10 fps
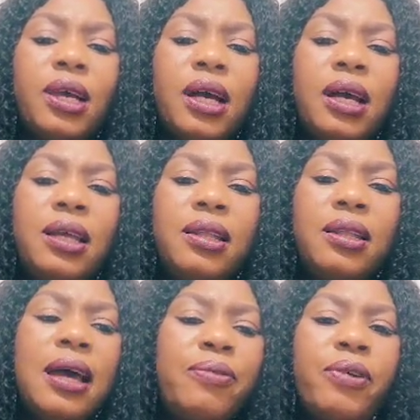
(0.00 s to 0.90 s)

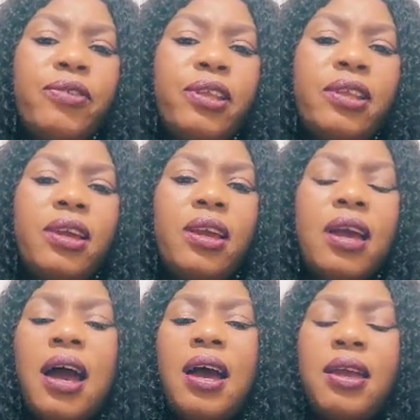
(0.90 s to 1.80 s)
that very day
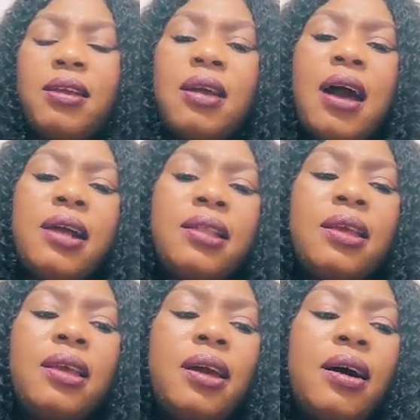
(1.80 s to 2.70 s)
I
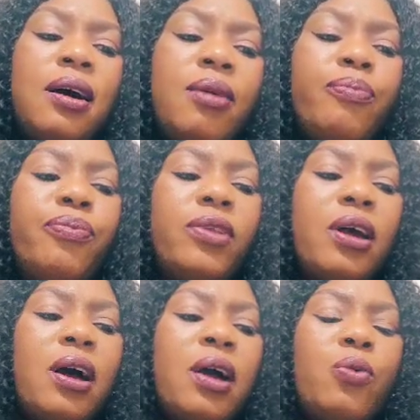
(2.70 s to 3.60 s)
think
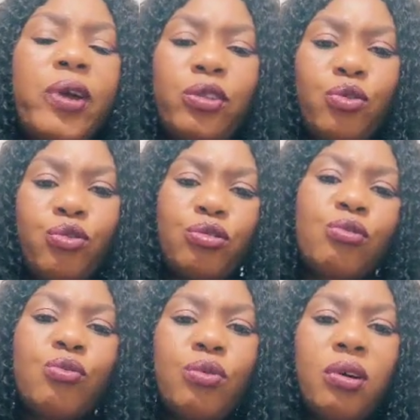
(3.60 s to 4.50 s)
I went to
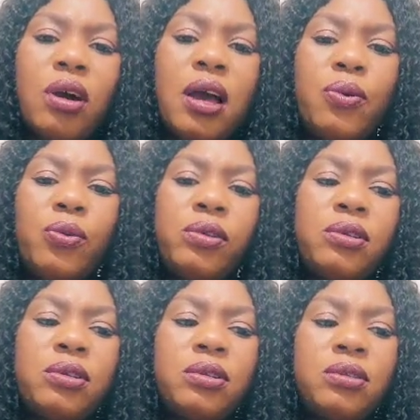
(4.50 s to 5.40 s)
school. I was
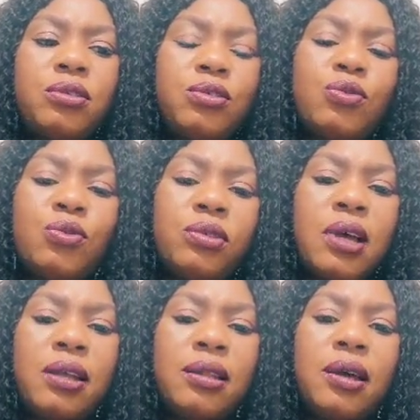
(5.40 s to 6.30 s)
in school
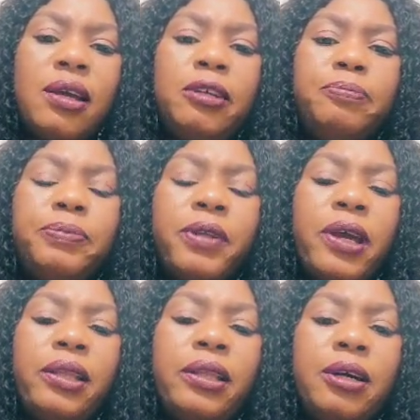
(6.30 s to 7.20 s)
that time,
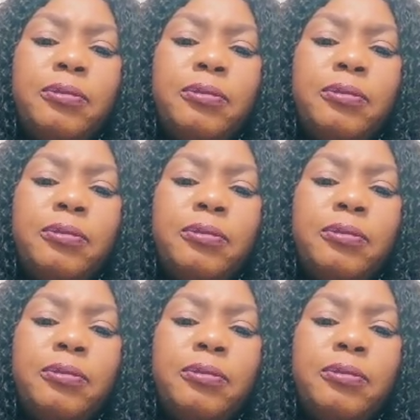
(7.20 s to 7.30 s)
and